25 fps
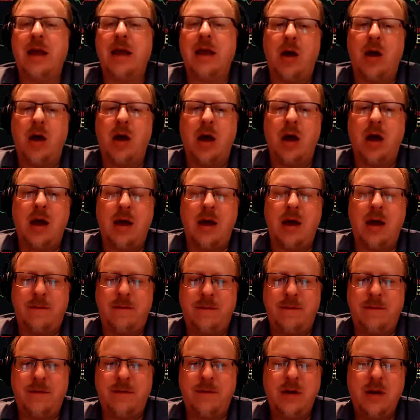
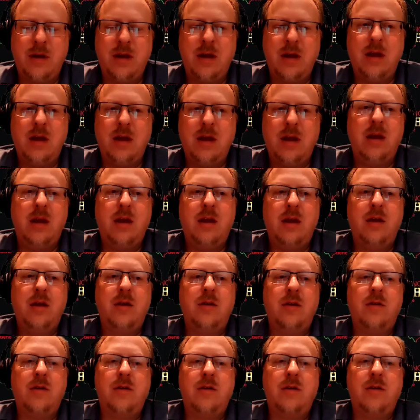off
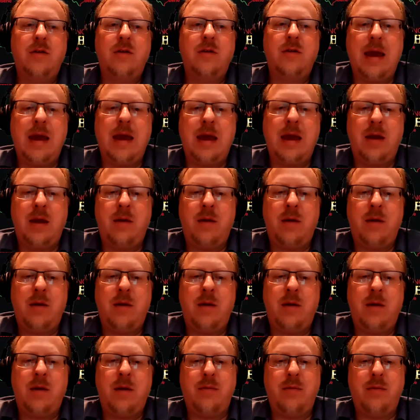a
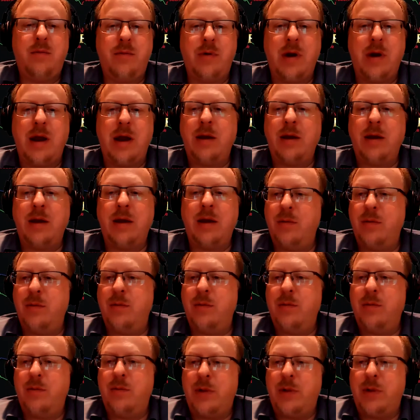right
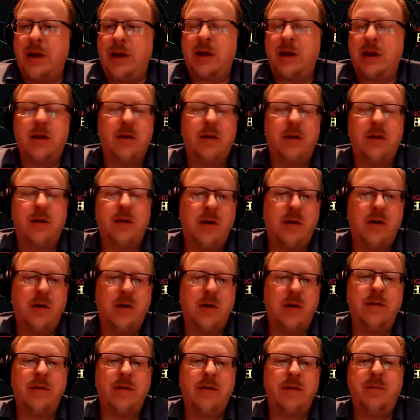wing
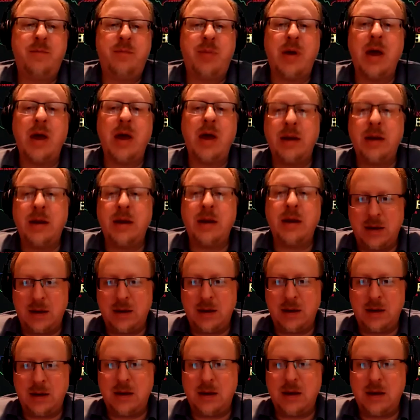conservative
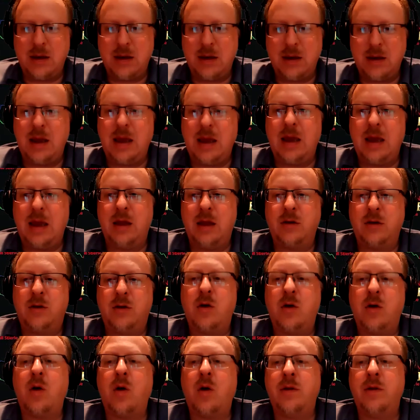pundit, Ann
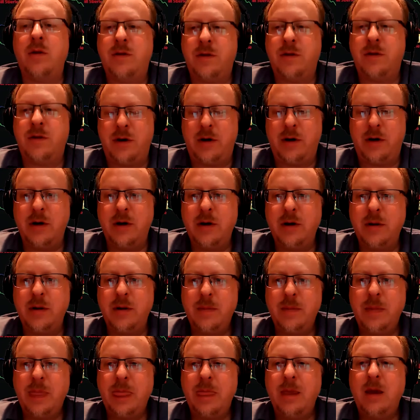Coulter,
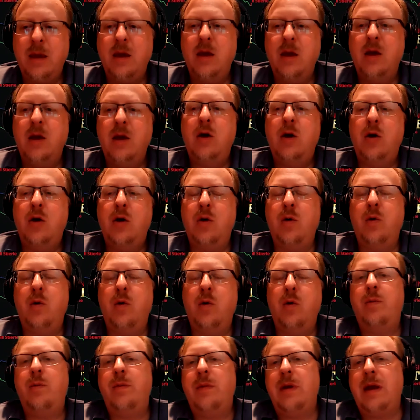
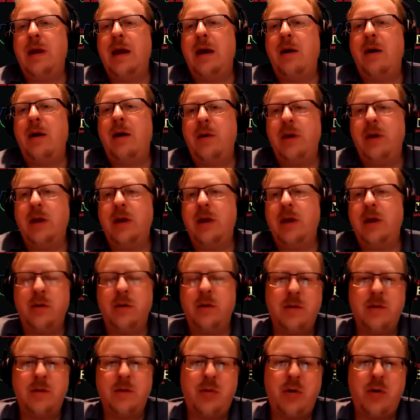who now,
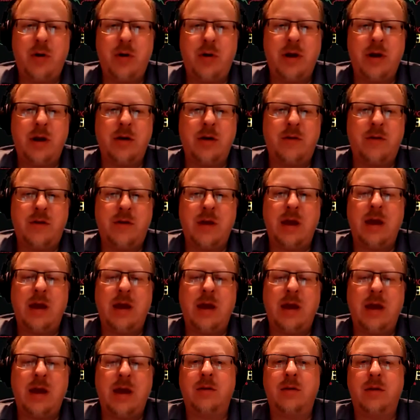it's important to
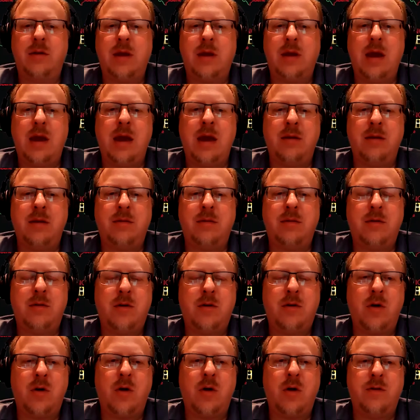understand Ann
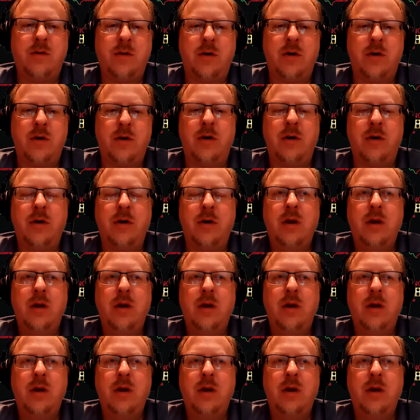Coulter